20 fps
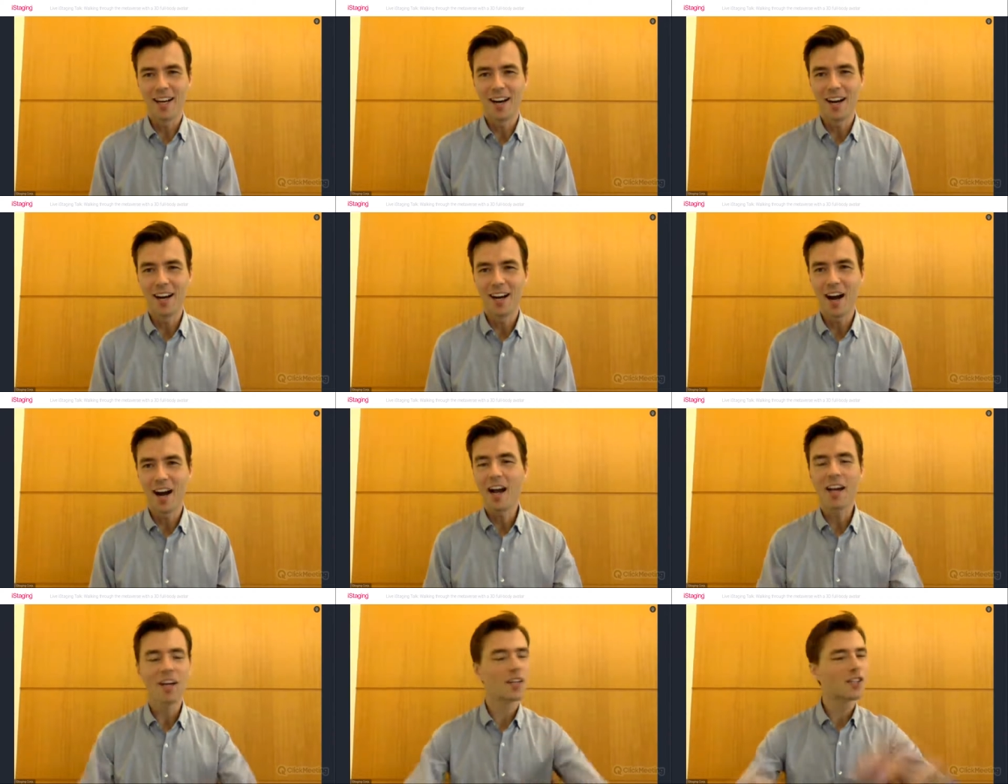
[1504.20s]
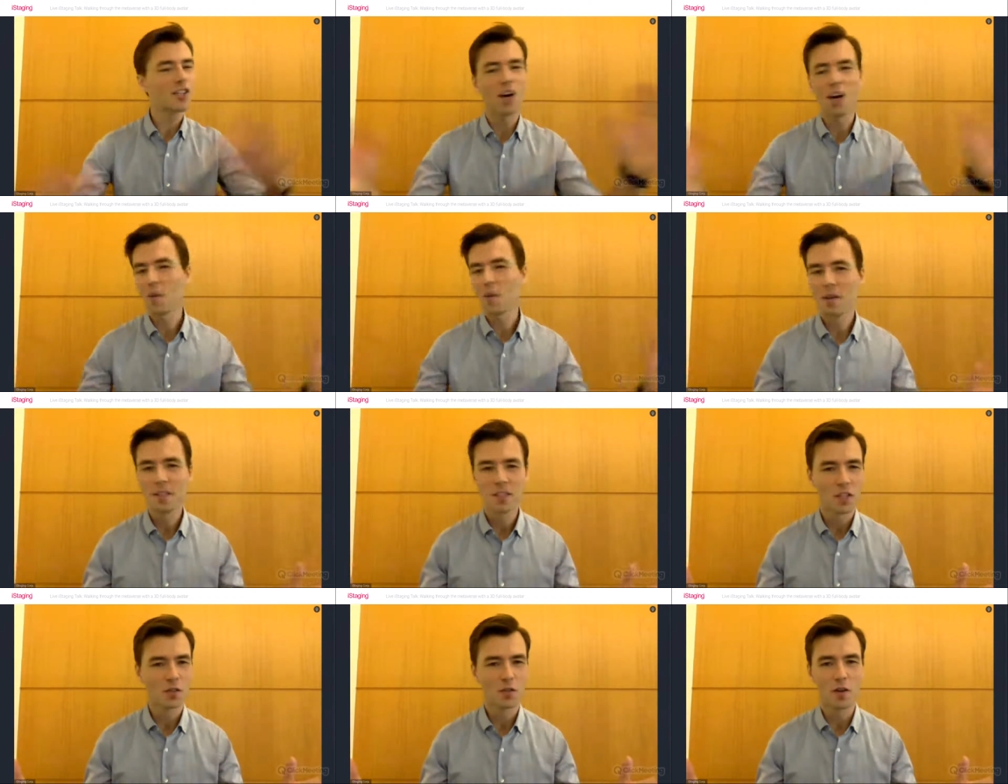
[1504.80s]
I could talk
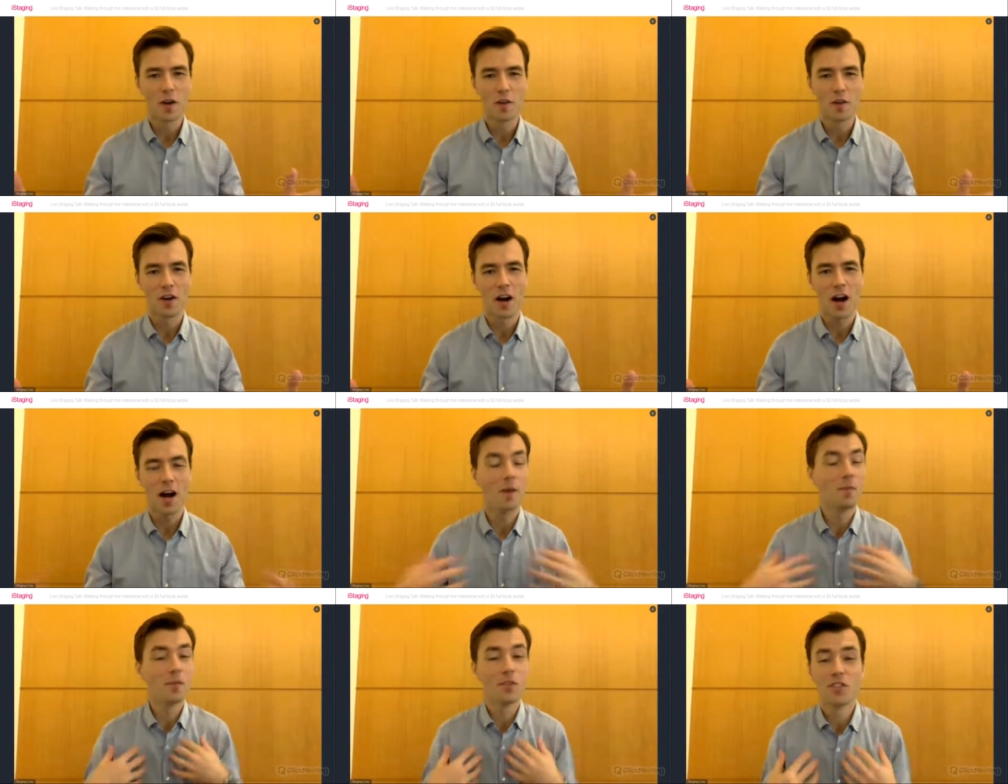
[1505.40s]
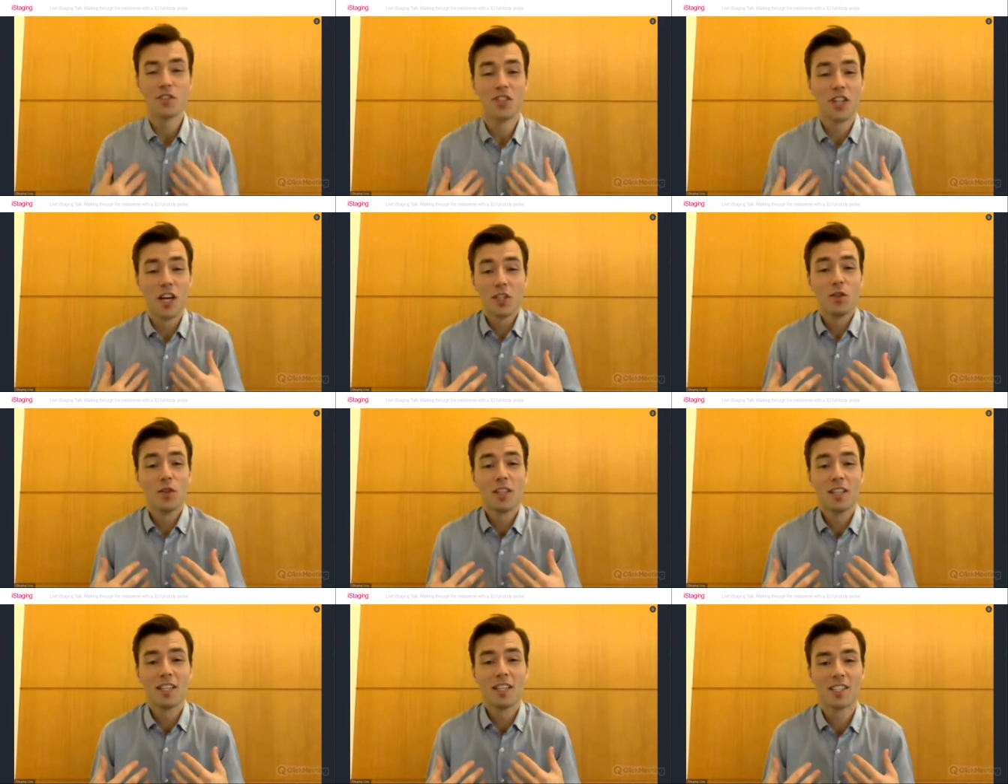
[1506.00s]
about this forever. I'm
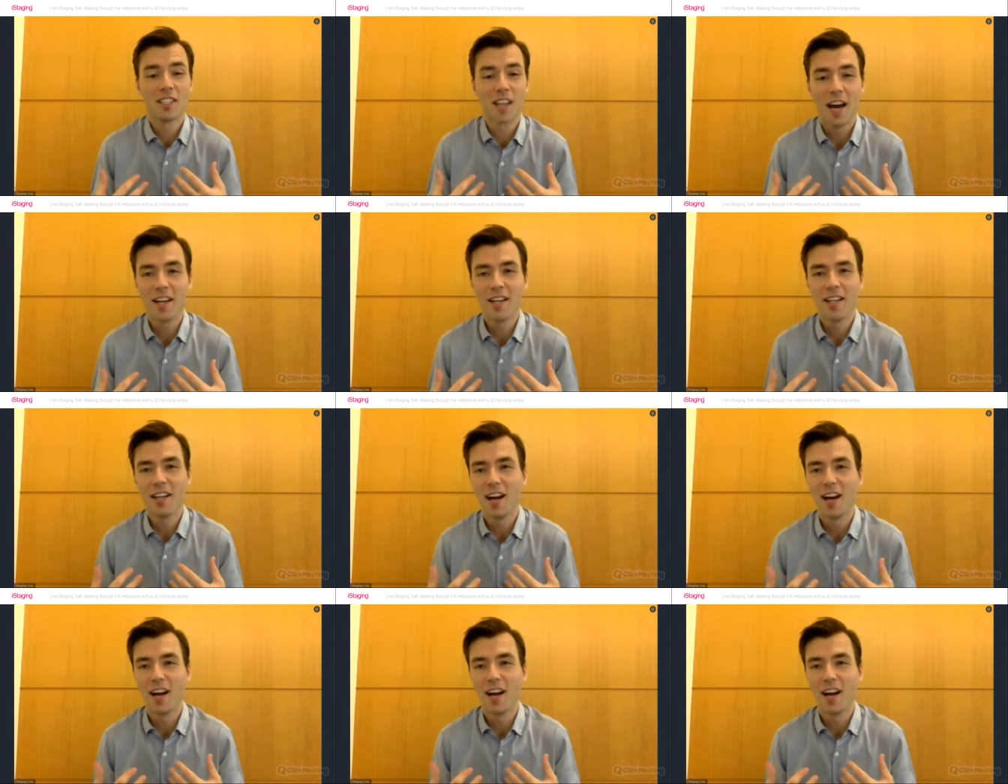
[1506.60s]
genuinely excited.